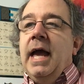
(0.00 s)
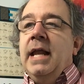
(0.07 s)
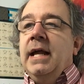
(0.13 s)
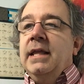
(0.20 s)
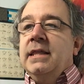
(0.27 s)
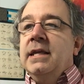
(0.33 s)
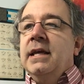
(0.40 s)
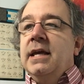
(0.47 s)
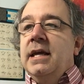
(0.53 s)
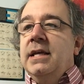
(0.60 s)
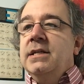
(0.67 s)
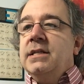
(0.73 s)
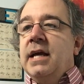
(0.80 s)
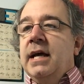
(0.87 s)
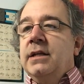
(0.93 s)
And I think
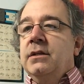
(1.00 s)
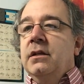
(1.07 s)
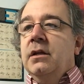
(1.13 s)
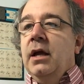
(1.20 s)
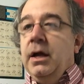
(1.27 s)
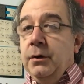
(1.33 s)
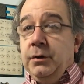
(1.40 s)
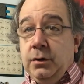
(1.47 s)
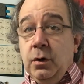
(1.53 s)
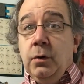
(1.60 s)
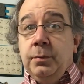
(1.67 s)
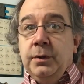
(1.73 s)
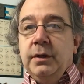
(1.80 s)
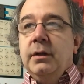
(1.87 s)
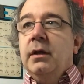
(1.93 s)
Aaron
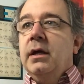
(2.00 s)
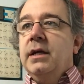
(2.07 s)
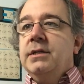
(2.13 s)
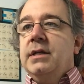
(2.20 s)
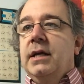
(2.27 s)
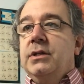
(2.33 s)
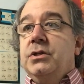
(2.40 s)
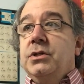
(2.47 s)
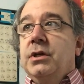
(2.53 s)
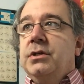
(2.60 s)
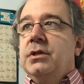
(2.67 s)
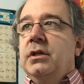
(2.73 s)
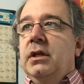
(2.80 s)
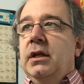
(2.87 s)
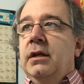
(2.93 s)
Copland has had
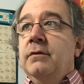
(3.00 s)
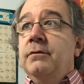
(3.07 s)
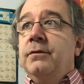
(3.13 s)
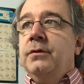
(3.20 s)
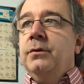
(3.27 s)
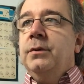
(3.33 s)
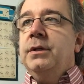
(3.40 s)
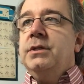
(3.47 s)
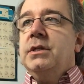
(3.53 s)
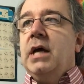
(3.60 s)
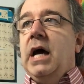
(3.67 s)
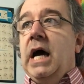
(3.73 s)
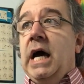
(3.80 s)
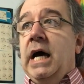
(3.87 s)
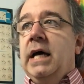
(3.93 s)
such an influence
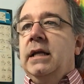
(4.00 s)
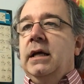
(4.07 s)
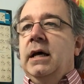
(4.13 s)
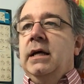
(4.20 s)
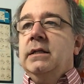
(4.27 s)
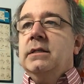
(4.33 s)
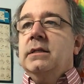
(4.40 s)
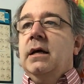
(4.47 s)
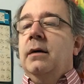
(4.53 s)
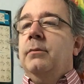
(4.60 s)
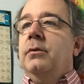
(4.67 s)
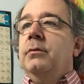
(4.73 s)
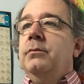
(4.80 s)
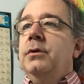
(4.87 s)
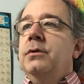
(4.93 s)
on
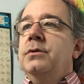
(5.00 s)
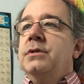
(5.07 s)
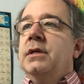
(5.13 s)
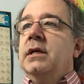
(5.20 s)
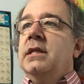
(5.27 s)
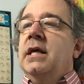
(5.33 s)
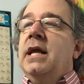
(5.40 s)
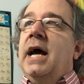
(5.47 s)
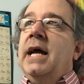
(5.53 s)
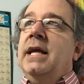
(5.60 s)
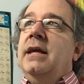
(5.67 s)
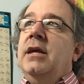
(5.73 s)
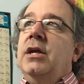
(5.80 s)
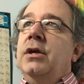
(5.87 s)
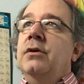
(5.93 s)
ensemble music that I
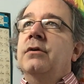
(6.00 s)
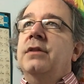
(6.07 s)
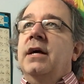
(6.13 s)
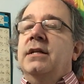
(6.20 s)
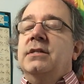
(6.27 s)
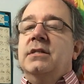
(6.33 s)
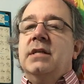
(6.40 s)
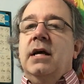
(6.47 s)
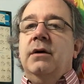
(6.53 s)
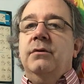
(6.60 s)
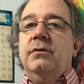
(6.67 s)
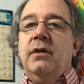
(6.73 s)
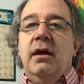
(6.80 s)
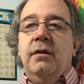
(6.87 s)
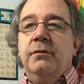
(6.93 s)
hear that
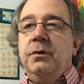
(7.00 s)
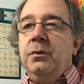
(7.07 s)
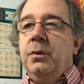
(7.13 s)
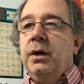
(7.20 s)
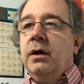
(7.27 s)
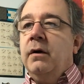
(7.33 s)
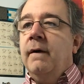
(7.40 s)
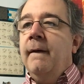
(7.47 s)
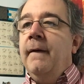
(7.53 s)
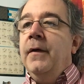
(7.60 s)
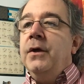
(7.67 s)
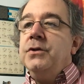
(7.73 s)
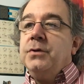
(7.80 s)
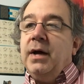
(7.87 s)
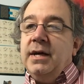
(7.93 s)
sound everywhere.
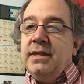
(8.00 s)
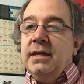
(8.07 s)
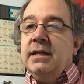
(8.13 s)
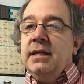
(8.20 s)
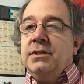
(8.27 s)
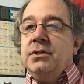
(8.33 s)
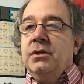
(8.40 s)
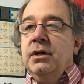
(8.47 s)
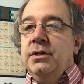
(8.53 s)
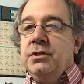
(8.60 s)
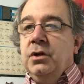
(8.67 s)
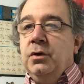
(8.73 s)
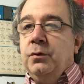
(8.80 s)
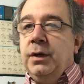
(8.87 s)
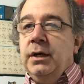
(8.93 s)
So I think that's
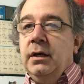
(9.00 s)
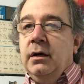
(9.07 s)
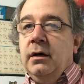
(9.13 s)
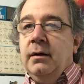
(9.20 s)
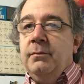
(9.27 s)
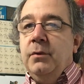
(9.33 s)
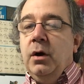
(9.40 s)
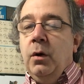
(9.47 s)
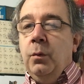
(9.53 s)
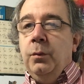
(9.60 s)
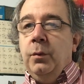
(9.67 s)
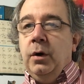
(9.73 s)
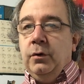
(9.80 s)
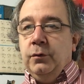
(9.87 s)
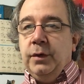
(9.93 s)
a great
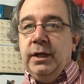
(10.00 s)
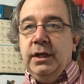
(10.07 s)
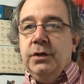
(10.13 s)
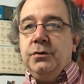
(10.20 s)
a great